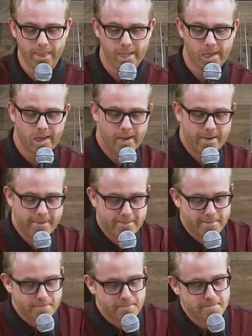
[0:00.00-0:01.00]

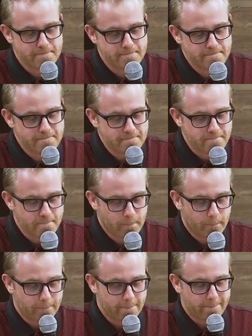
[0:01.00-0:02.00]

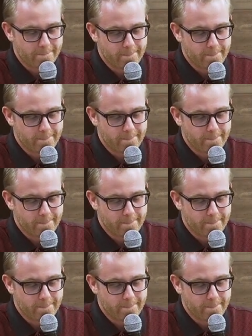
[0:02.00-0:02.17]
No one is speaking in this clip.